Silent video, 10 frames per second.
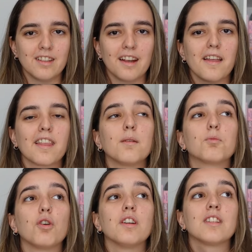Like, I think I'm
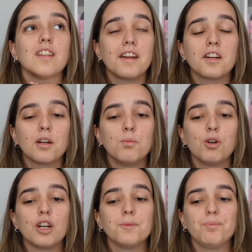growing to like her
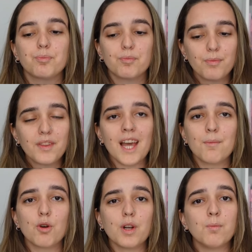more. I'm
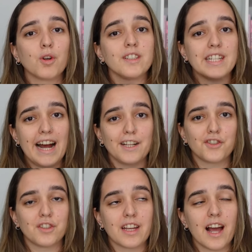growing more
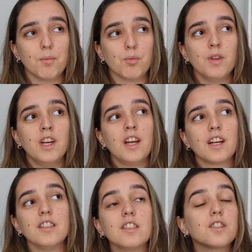attached. Like, I'm
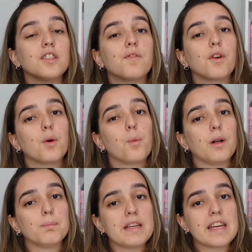concerned for her
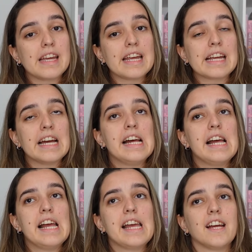well-being.
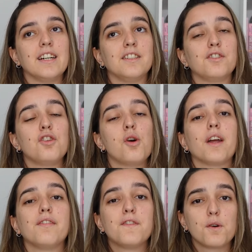And, you know,
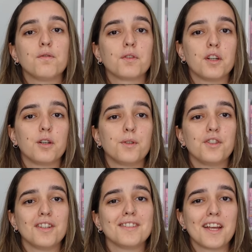I feel for her when
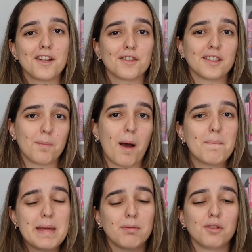she's anxious about
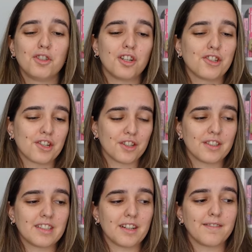people judging her and
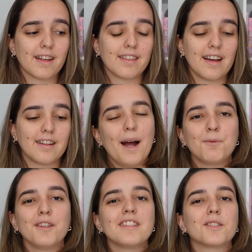stuff like that. I'm
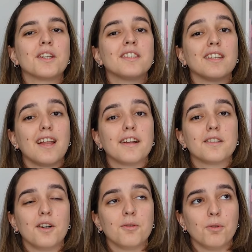really starting to like
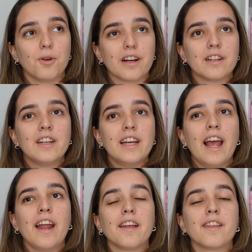Dawn more.
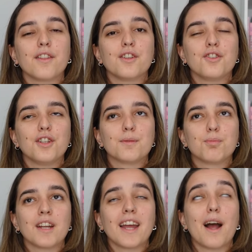And I think that she's
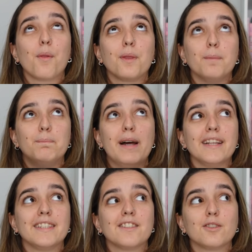bringing out the
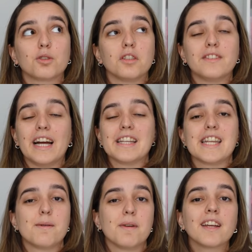best sort of
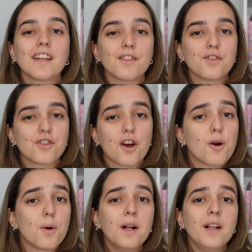dynamic in the
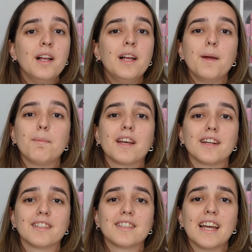show,
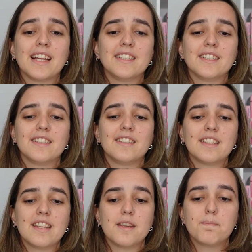because getting to
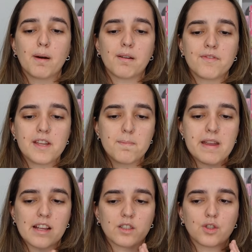see Buffy
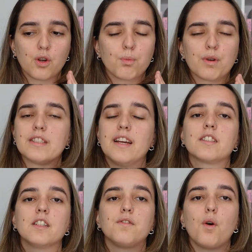being so
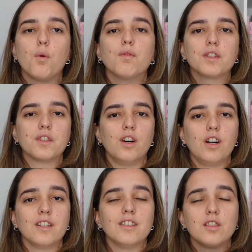protective over
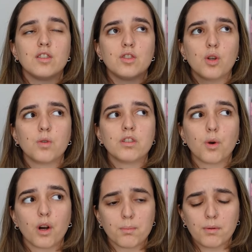Dawn is so
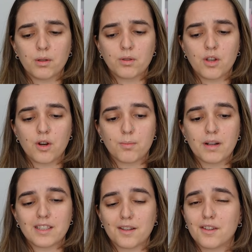adorable, you know,
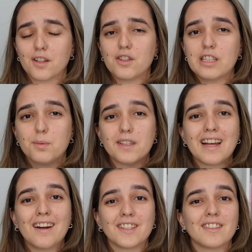because I feel like she's really
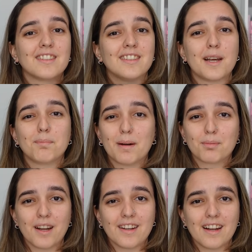having to step up
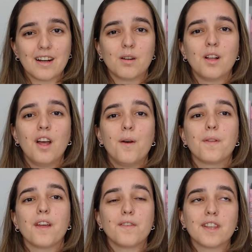right now
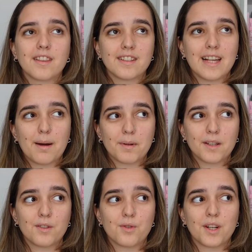with everything that's happening
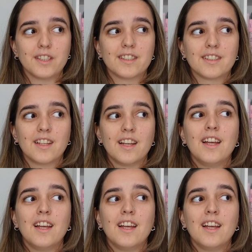to Joyce.